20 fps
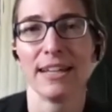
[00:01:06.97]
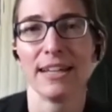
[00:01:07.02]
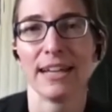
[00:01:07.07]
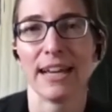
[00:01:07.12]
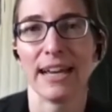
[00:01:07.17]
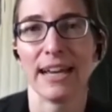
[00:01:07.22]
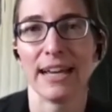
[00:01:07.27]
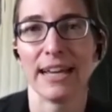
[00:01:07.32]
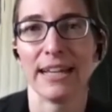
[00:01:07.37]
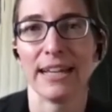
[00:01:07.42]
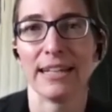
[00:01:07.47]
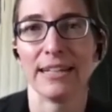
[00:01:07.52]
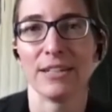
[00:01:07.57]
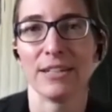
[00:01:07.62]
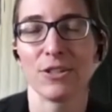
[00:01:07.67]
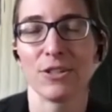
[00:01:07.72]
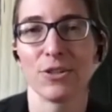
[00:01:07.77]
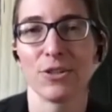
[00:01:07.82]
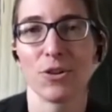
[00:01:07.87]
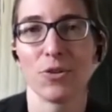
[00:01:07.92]
And
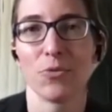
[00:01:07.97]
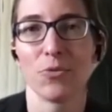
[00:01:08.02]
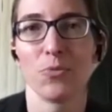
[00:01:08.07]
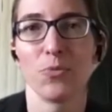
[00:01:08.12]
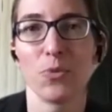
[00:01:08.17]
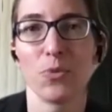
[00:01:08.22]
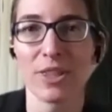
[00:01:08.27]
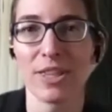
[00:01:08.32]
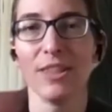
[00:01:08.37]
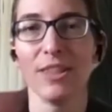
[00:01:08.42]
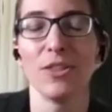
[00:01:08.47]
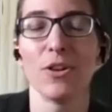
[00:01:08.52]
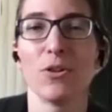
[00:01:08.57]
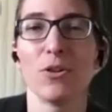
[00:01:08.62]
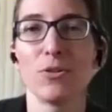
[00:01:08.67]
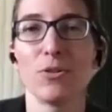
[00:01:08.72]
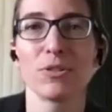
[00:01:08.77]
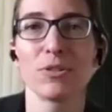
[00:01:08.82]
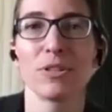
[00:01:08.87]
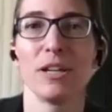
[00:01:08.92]
so within
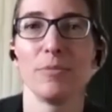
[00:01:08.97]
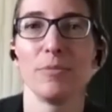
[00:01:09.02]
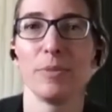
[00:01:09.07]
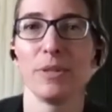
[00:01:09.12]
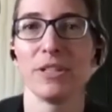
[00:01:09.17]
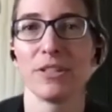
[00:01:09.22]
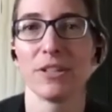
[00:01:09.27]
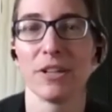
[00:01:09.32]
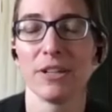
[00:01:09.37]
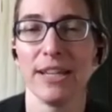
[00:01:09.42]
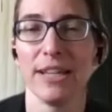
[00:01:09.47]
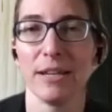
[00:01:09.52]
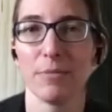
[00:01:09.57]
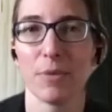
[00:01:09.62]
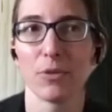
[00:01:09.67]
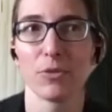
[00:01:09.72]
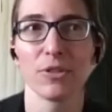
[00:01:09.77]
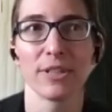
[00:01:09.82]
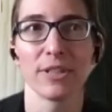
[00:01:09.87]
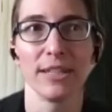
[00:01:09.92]
those, I'd be studying
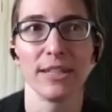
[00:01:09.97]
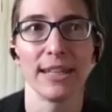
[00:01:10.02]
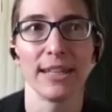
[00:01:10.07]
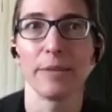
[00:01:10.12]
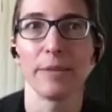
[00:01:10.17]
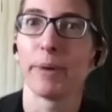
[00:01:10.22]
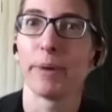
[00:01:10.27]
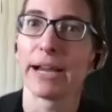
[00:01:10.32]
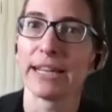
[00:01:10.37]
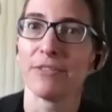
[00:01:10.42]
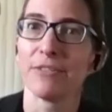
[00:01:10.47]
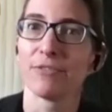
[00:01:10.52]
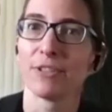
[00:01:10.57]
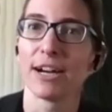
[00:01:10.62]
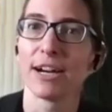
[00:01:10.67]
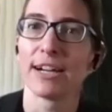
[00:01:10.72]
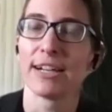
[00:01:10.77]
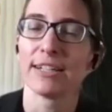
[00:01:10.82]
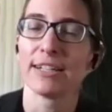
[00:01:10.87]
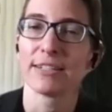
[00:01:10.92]
mostly like biting
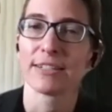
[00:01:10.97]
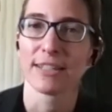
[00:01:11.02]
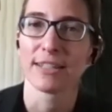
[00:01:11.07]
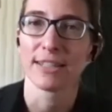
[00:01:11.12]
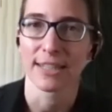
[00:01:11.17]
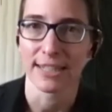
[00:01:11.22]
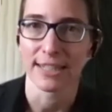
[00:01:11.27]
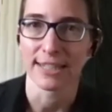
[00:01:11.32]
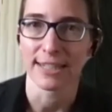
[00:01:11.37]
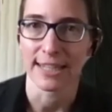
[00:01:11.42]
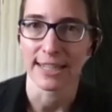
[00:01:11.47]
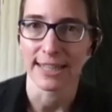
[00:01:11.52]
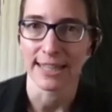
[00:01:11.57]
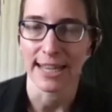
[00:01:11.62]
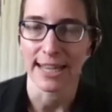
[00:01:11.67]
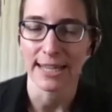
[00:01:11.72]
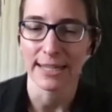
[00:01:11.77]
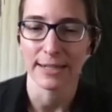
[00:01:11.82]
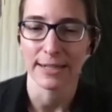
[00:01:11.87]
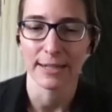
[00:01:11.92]
flies and things like
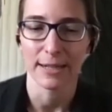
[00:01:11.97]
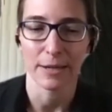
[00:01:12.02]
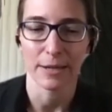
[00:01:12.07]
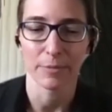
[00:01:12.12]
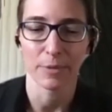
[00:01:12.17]
that uh,